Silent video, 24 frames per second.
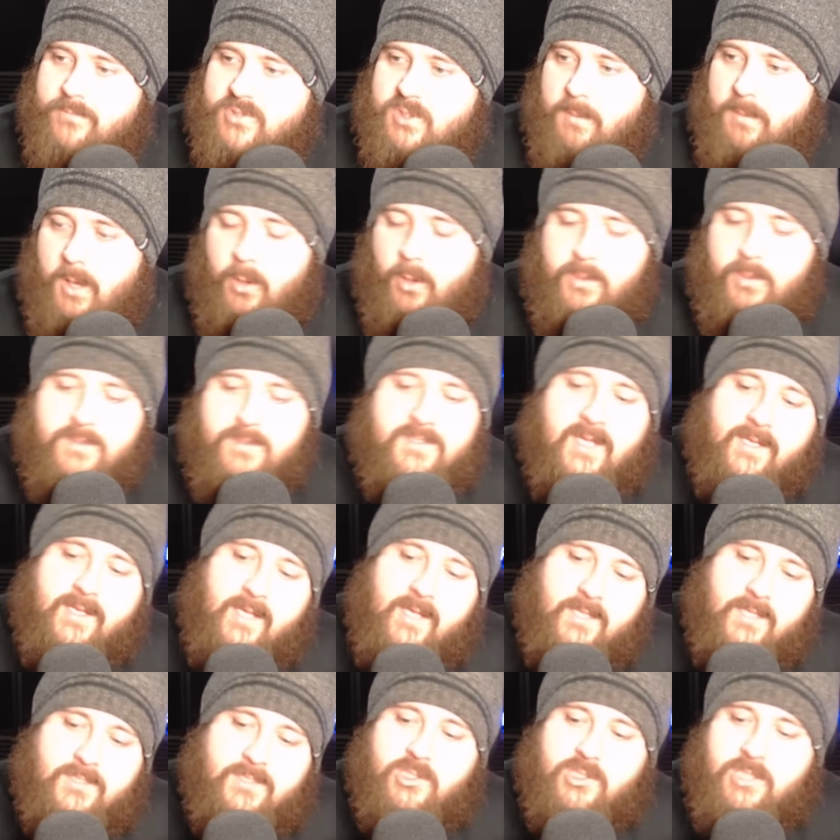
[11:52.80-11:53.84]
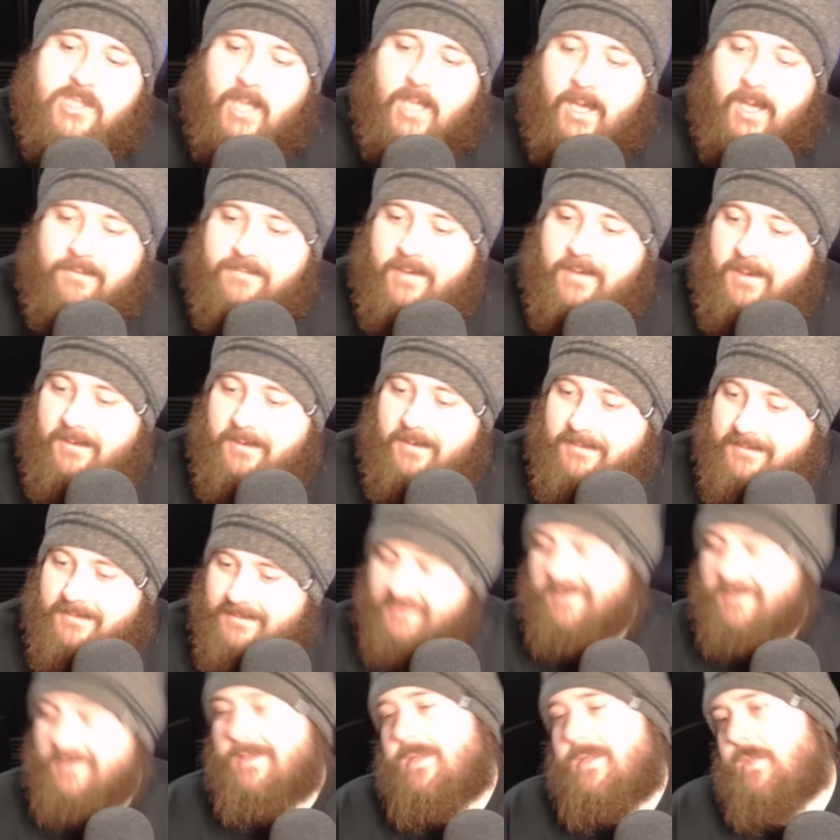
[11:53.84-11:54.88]
Samoans, I guess, Taffa.
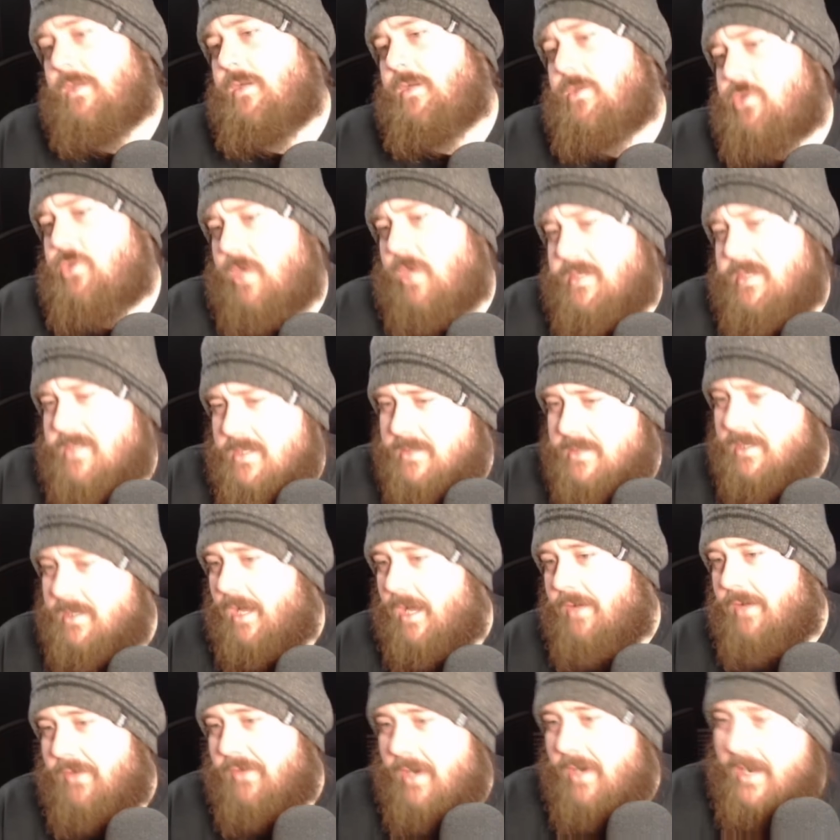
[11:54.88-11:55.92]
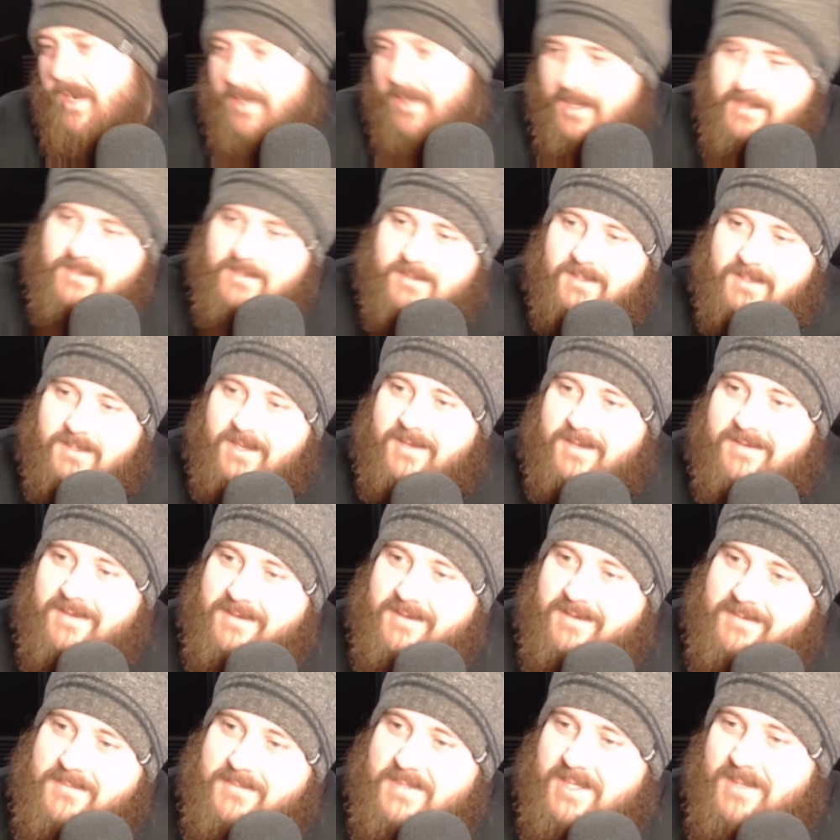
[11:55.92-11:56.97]
Justin Taffa, I guess.
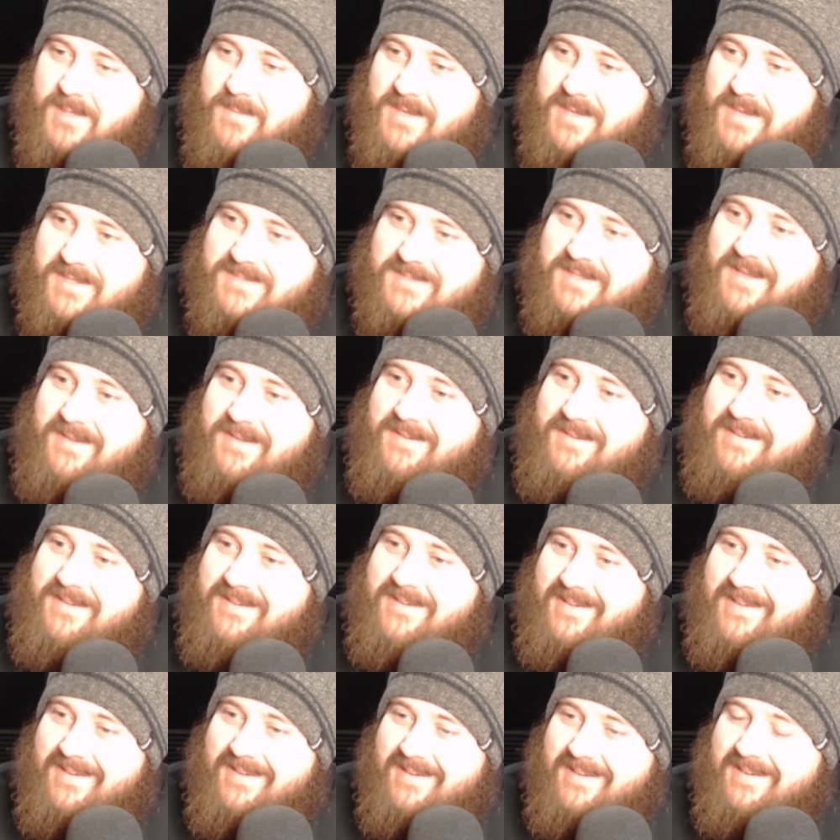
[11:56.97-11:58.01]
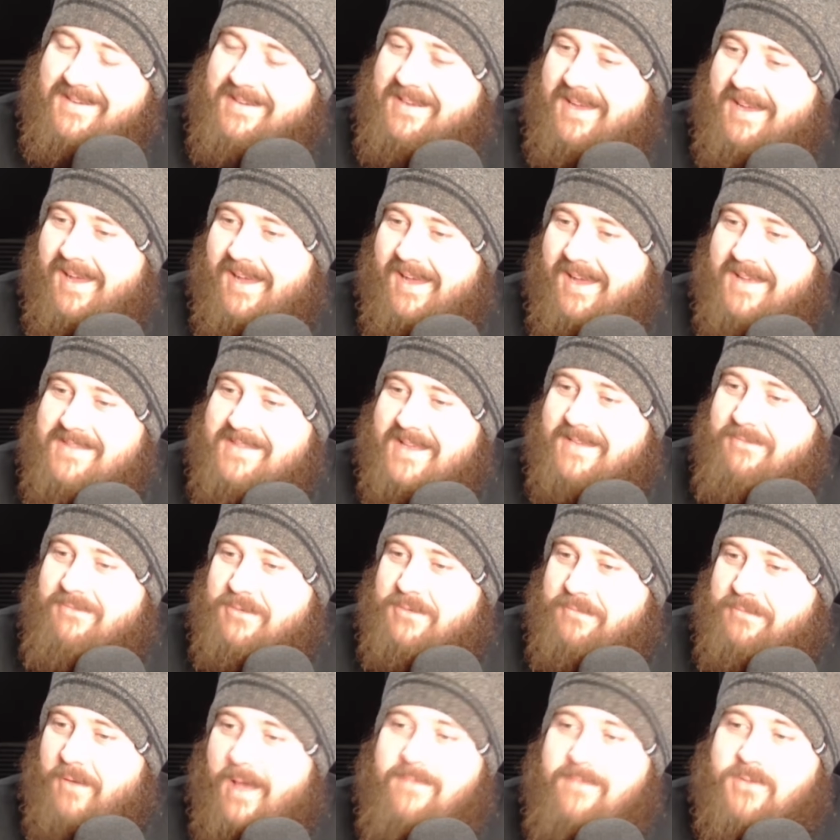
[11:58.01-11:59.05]
They can be in the mix there. Thank you
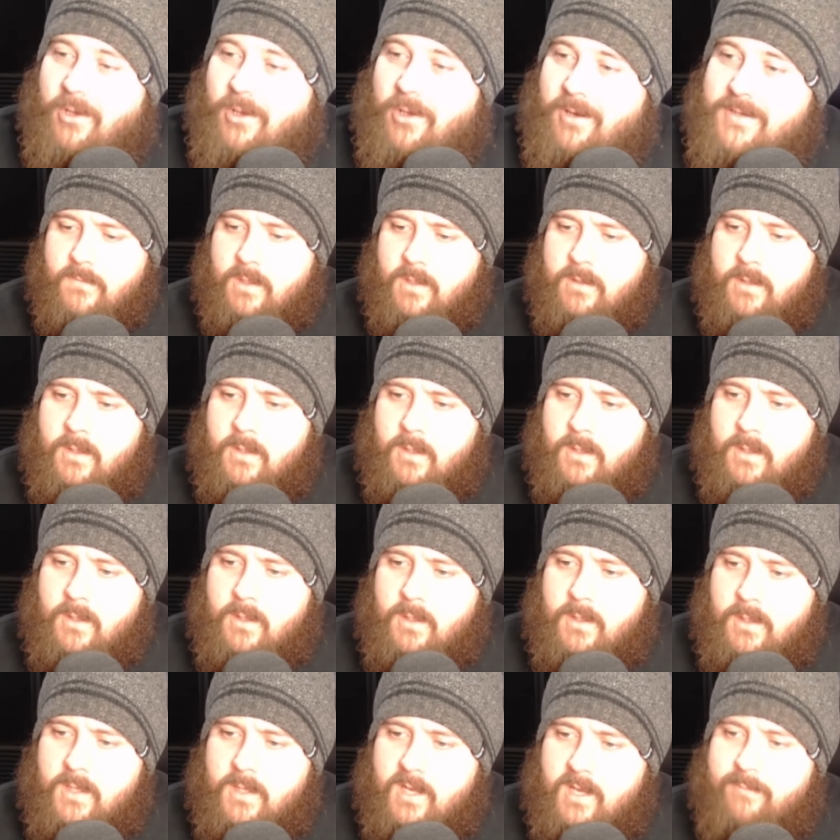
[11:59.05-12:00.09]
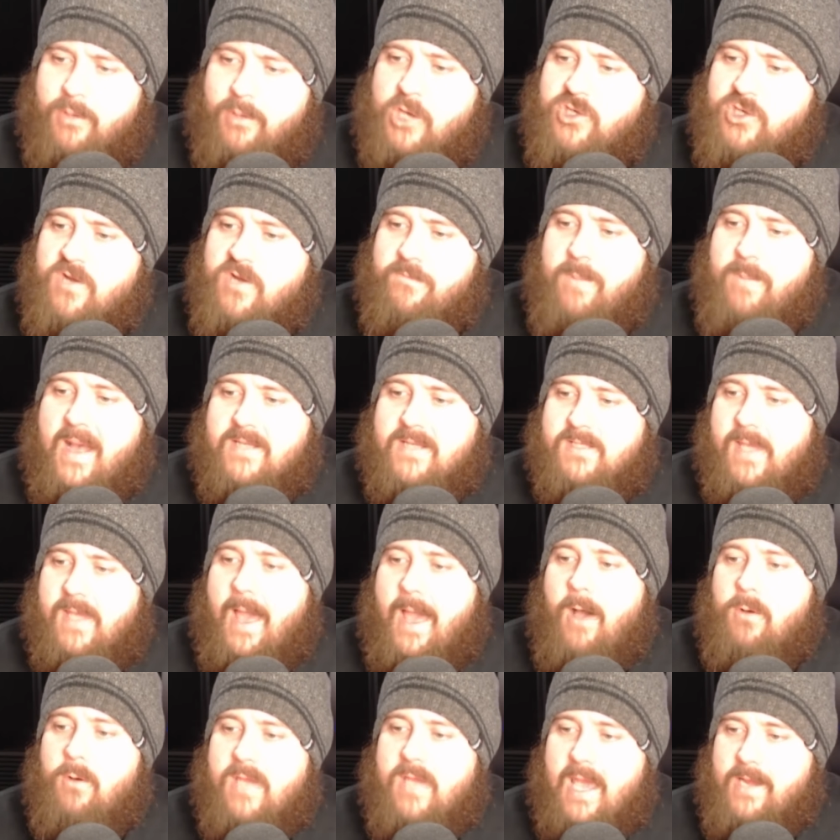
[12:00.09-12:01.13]
for the $5. Impression of
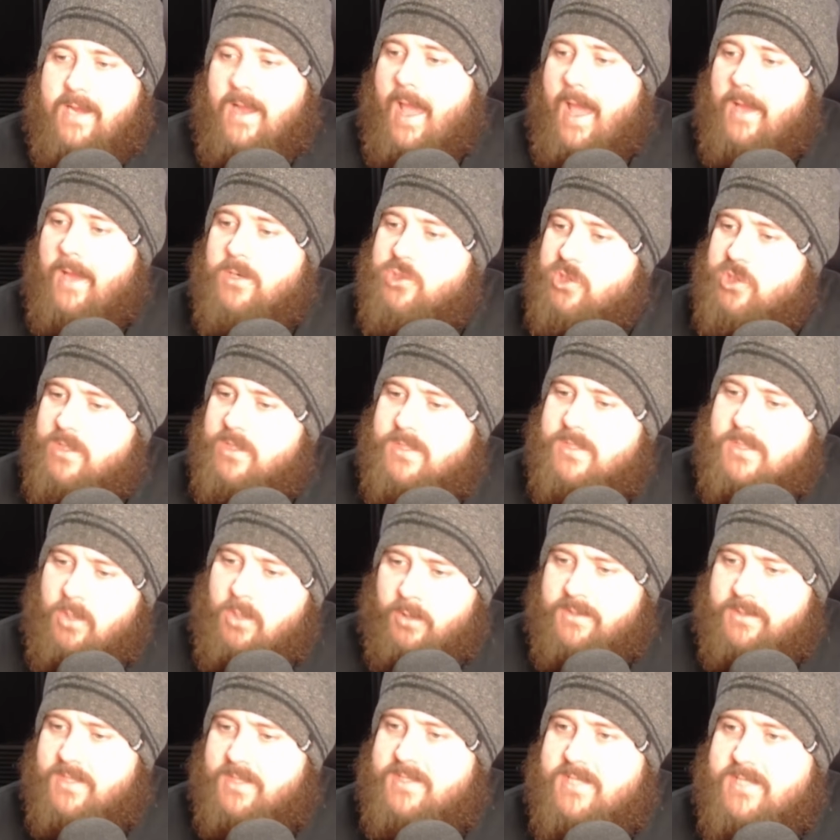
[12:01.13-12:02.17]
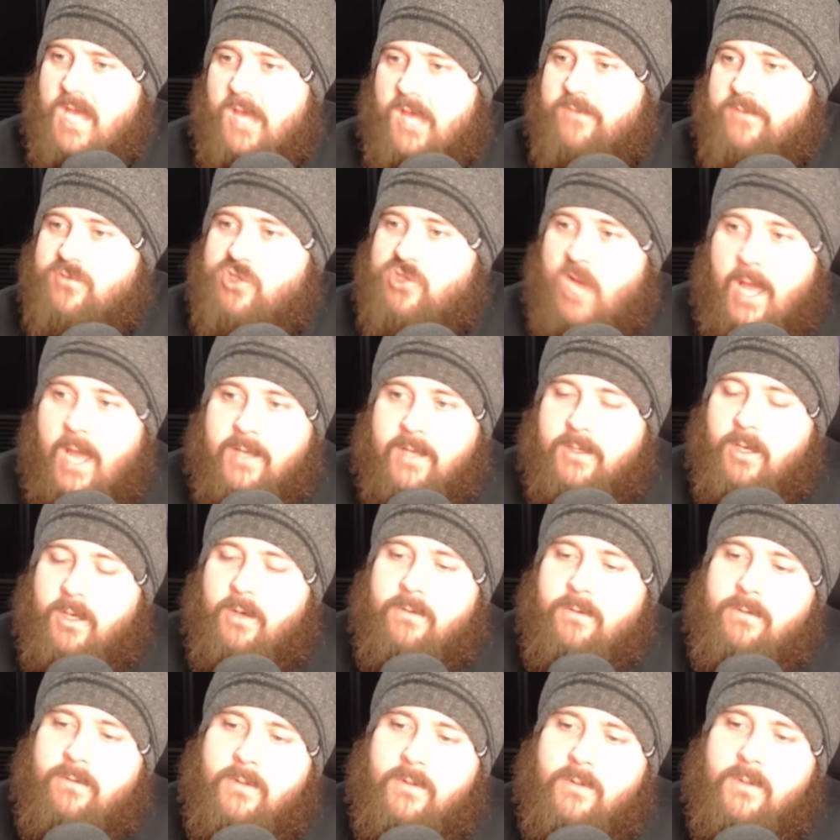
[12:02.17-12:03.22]
Pascal getting anxious on the set of
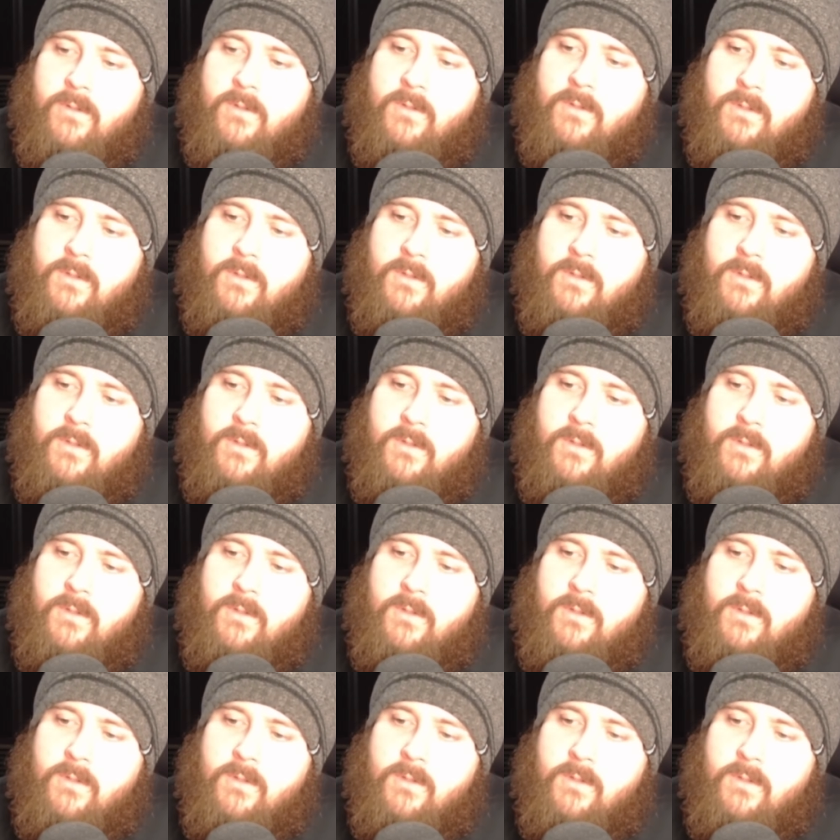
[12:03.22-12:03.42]
Django.